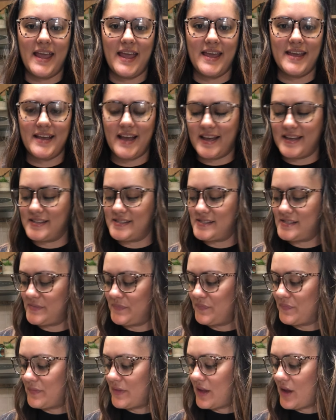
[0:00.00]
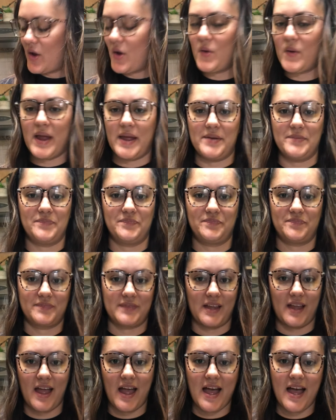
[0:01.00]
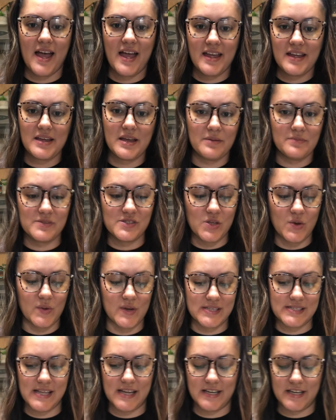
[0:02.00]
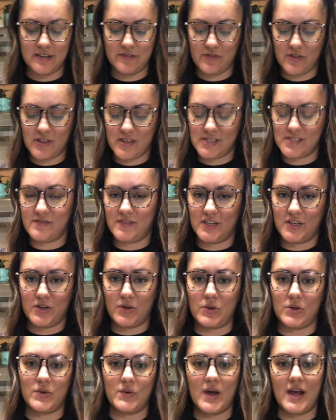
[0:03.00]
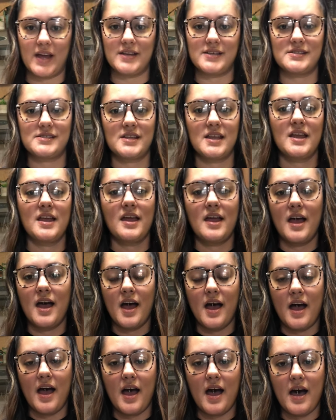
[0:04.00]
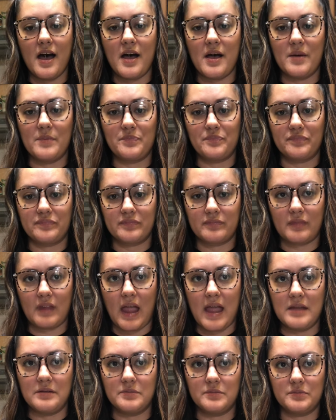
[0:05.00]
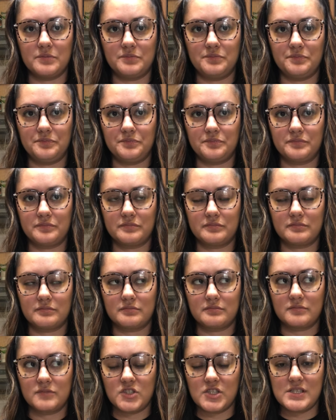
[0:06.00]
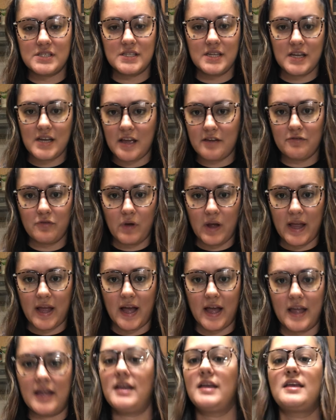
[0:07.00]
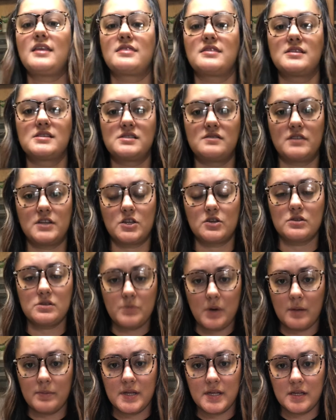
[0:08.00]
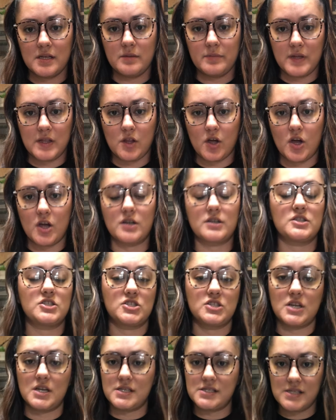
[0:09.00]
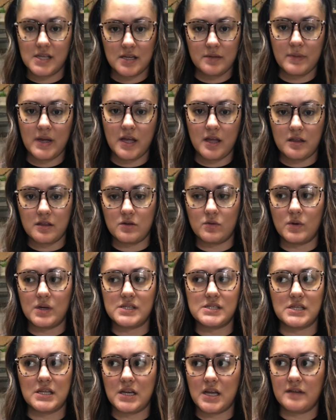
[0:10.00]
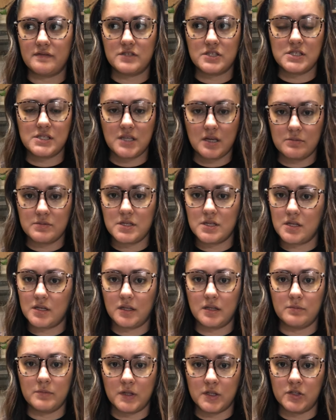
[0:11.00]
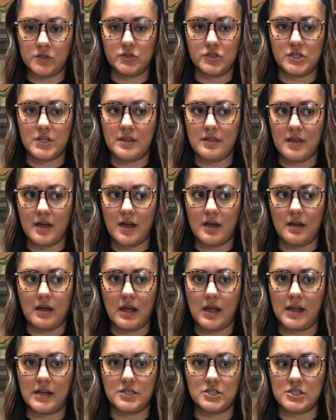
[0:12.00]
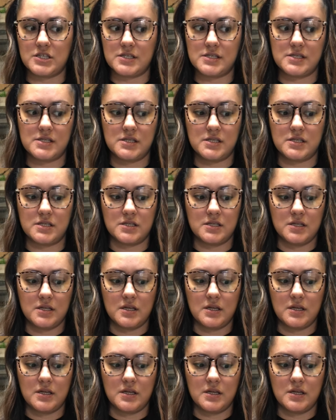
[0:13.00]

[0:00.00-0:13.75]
Hey guys. Okay, I am so excited for this video, you guys. Um, and just an FYI, this video is probably going to be long, just like my other ones, and I've just come to the conclusion that I just